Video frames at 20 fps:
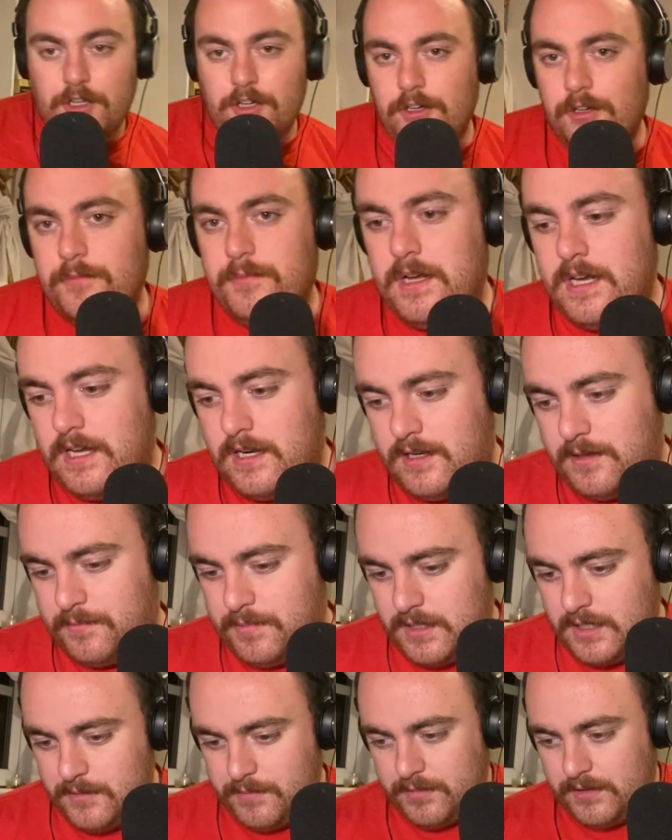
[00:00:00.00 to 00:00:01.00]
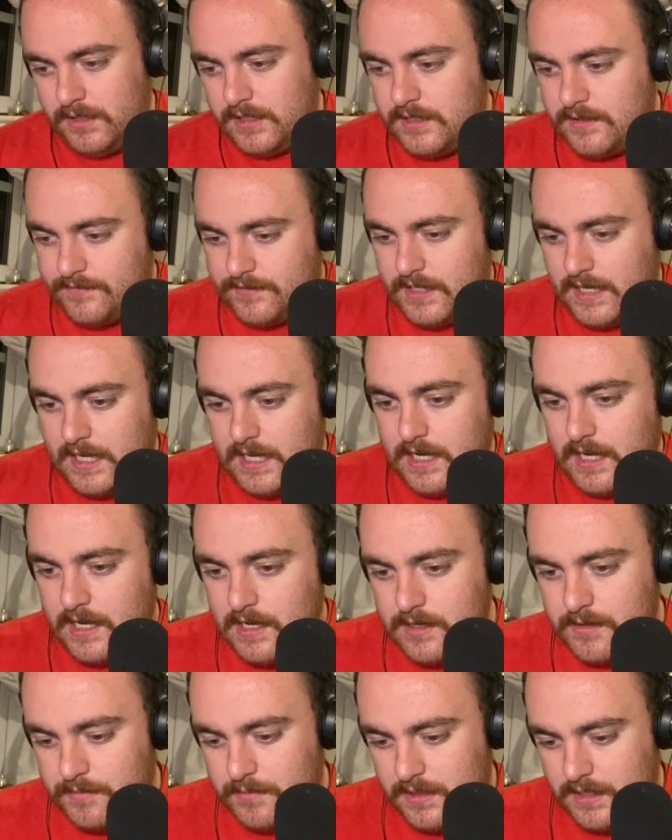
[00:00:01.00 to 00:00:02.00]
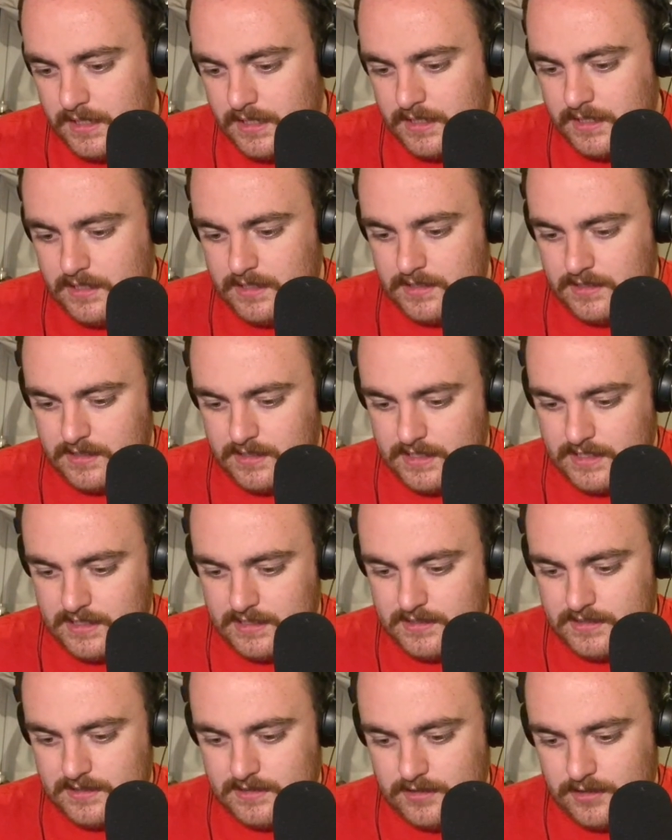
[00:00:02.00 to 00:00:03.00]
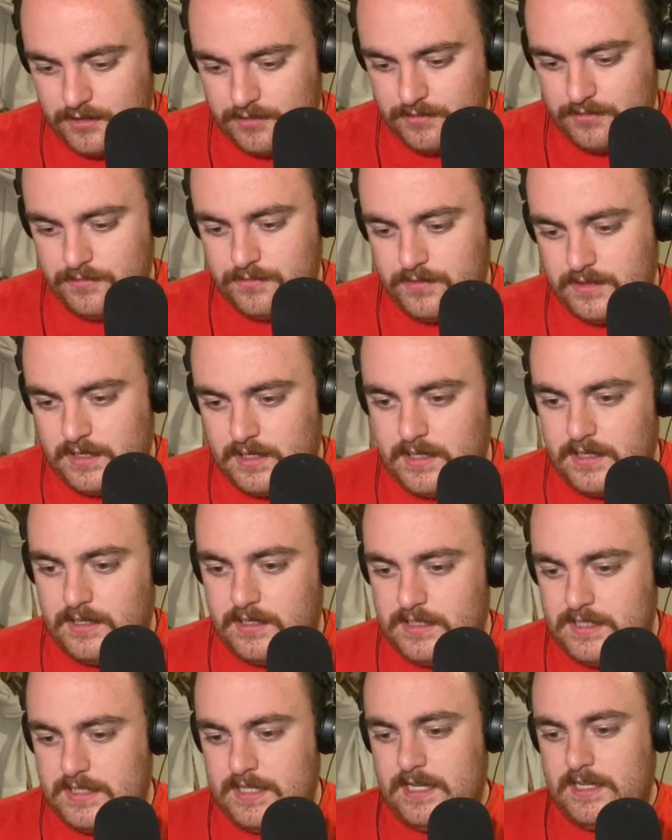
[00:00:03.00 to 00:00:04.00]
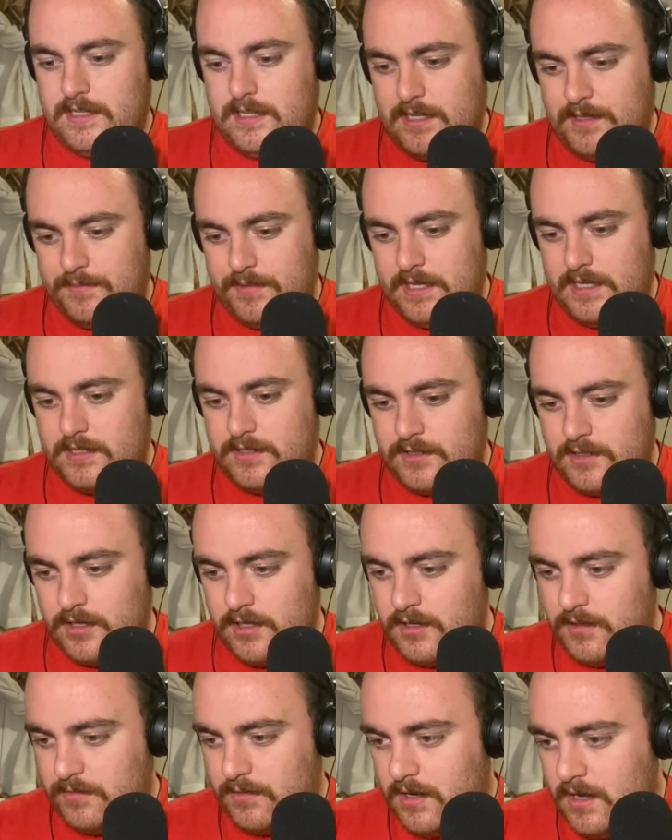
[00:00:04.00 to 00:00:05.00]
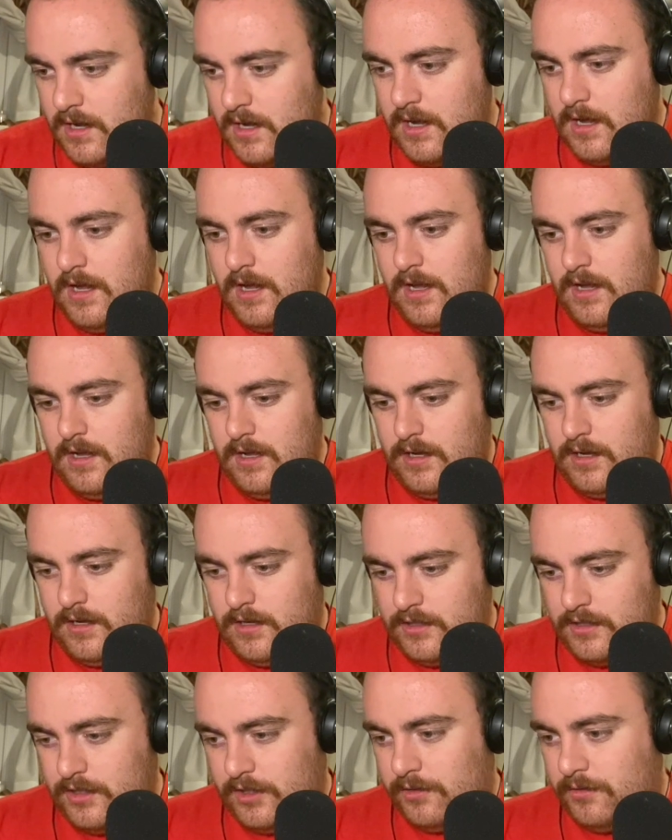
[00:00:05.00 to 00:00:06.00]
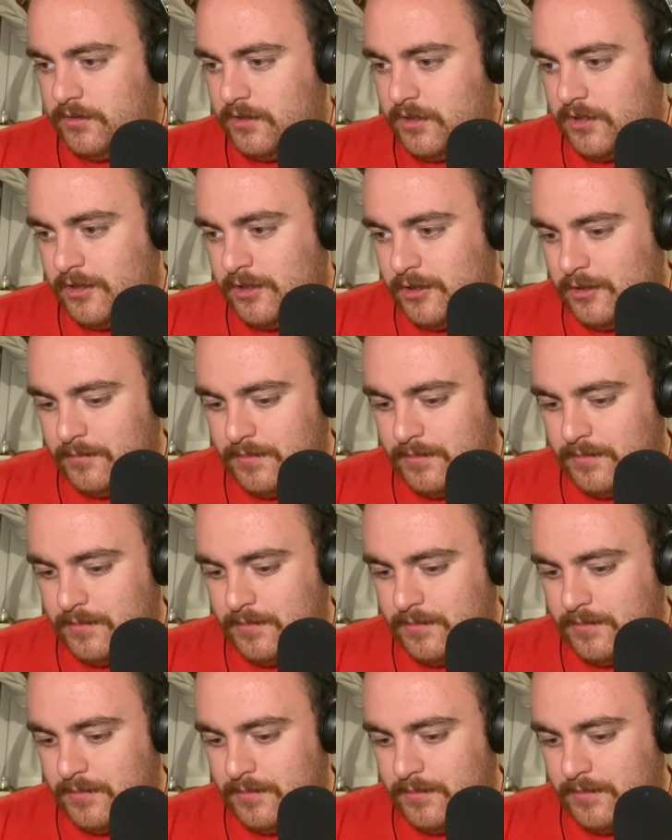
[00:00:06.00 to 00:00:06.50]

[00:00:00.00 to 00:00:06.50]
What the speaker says: many people have tagged me in this. Okay, setup. Let's go on YouTube.